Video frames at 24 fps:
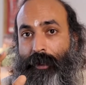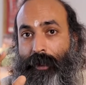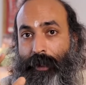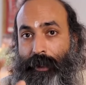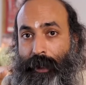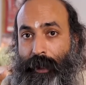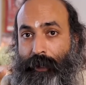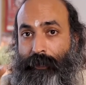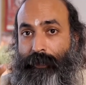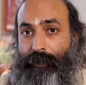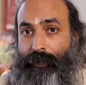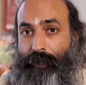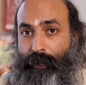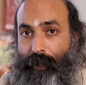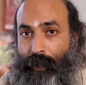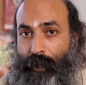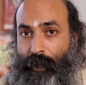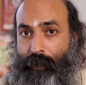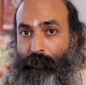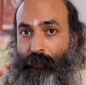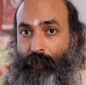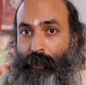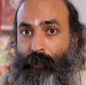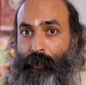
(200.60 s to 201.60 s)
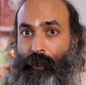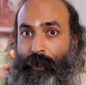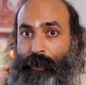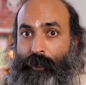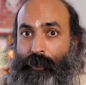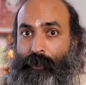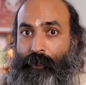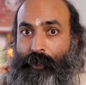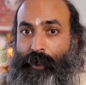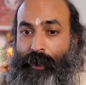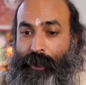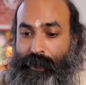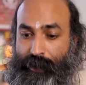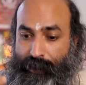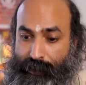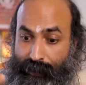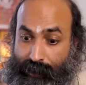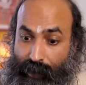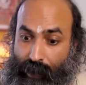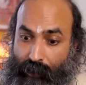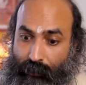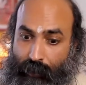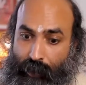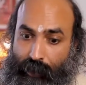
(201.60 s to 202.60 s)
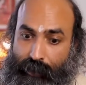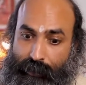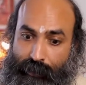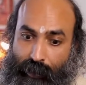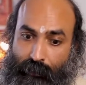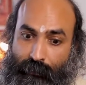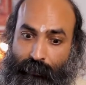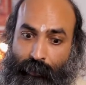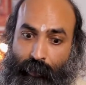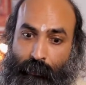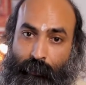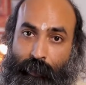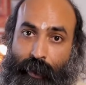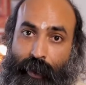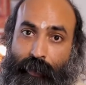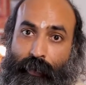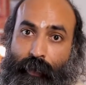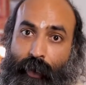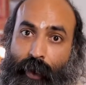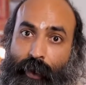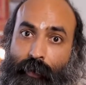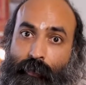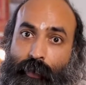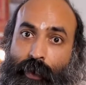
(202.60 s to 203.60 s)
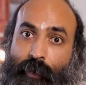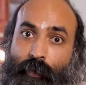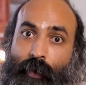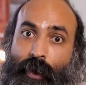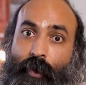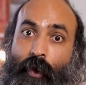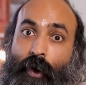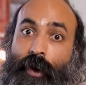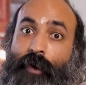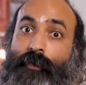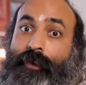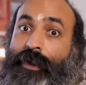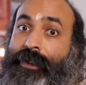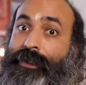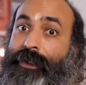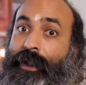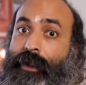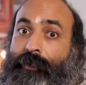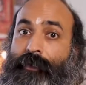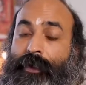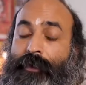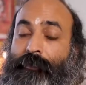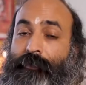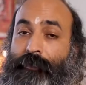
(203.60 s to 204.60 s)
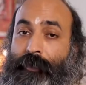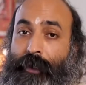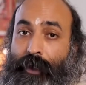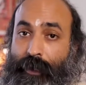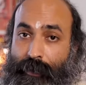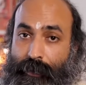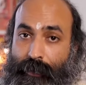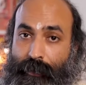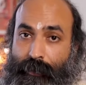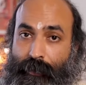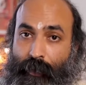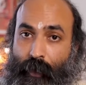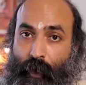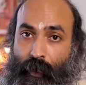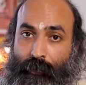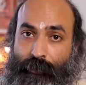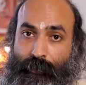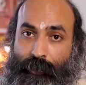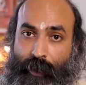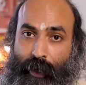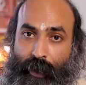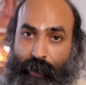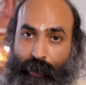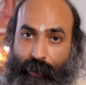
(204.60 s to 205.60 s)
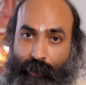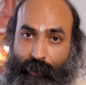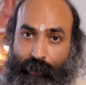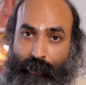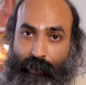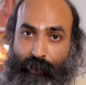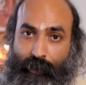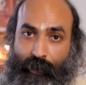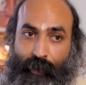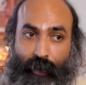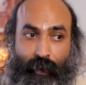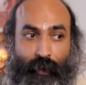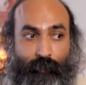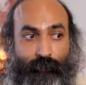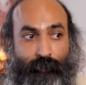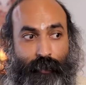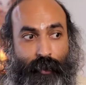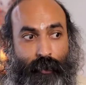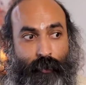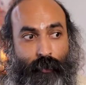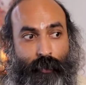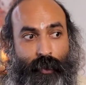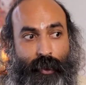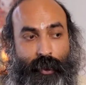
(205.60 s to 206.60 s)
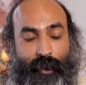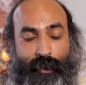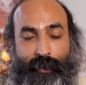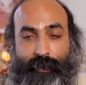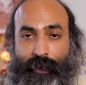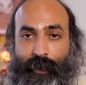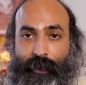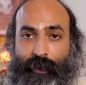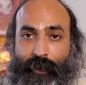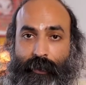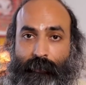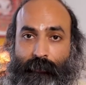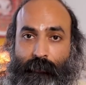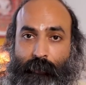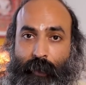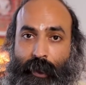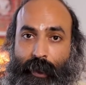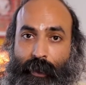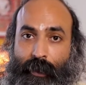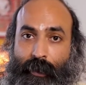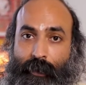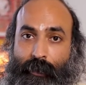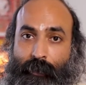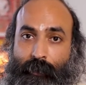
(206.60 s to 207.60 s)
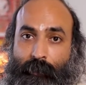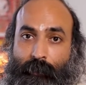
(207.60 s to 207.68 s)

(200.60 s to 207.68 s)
death and we want to save ourselves from death and we will always live in fear of dying if we are only instinctive being.